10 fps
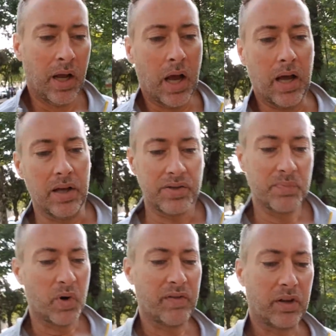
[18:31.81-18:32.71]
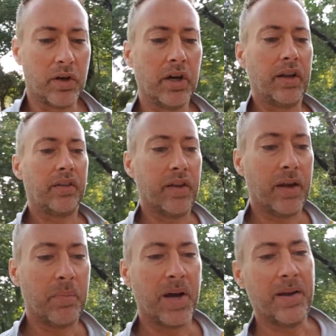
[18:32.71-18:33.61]
It's more of a learning
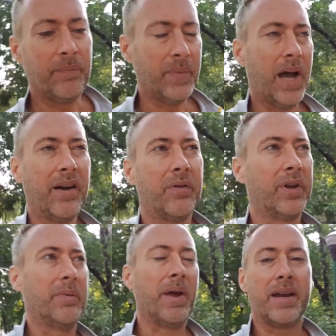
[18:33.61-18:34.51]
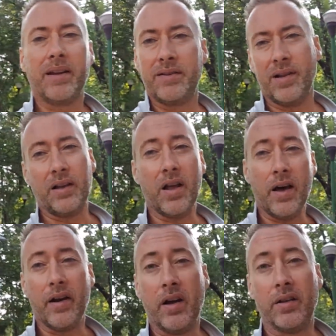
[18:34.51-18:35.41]
thing, but I don't really make it a
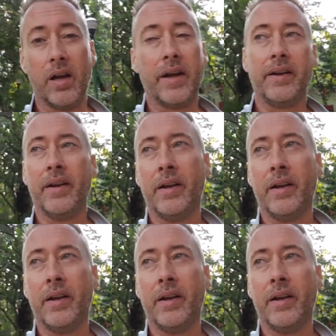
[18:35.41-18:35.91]
lot online